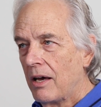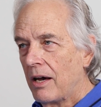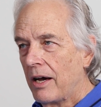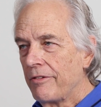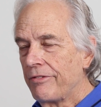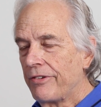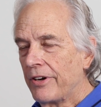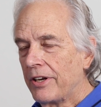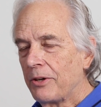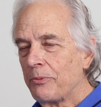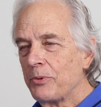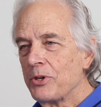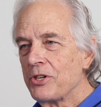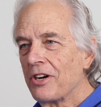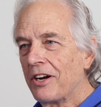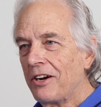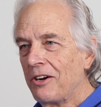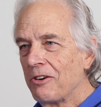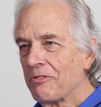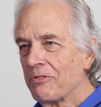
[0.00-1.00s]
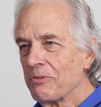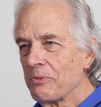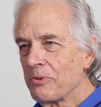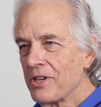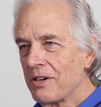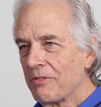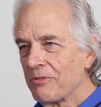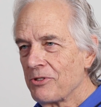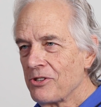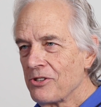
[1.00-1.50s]
I finally retired from
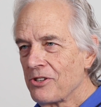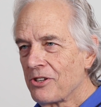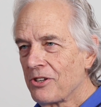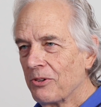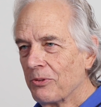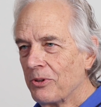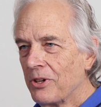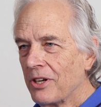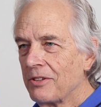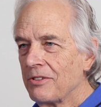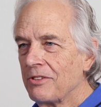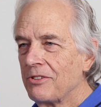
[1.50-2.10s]
San Francisco in